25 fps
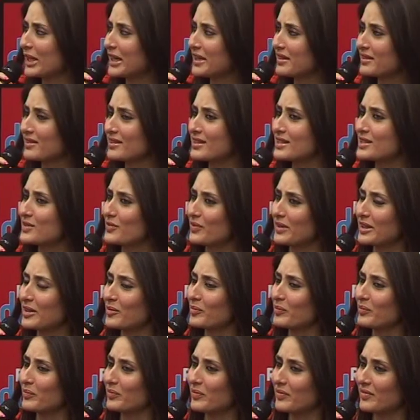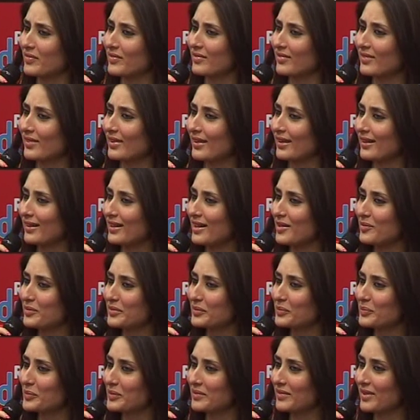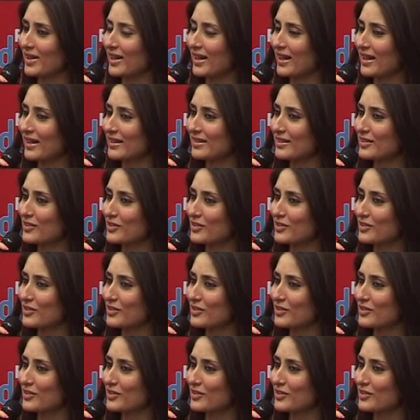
Well, in this film, um, I